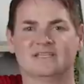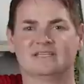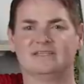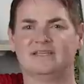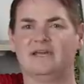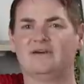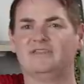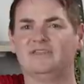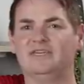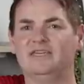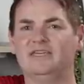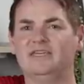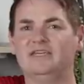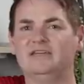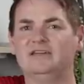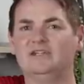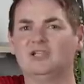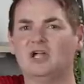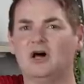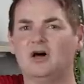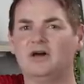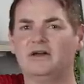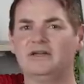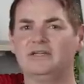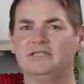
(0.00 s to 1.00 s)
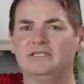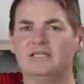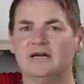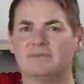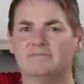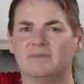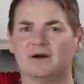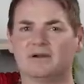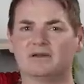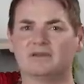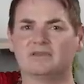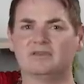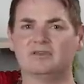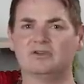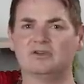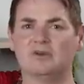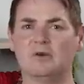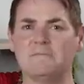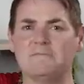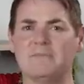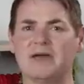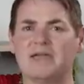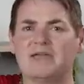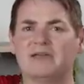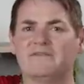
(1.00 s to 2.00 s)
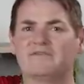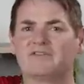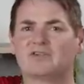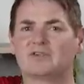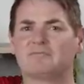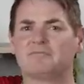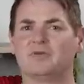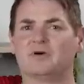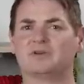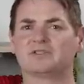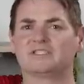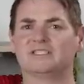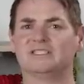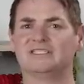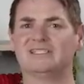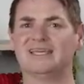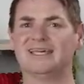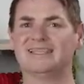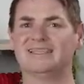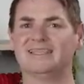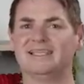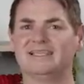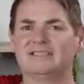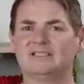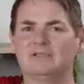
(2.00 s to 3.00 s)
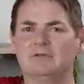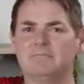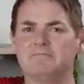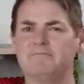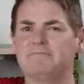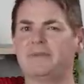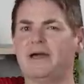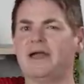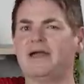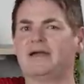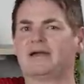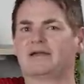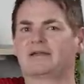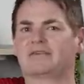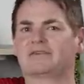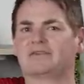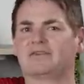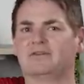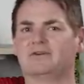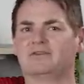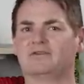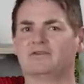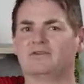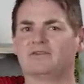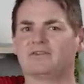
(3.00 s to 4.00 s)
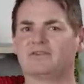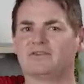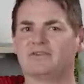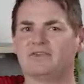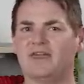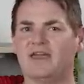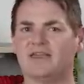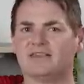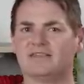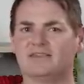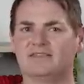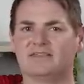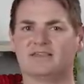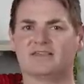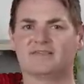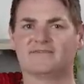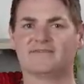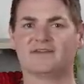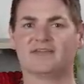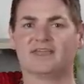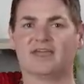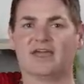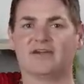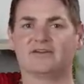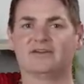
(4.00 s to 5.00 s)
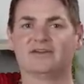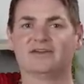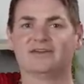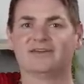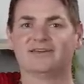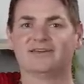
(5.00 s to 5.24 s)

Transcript: Now, the eagle-eyed among you may have spotted little bags on our set in this video.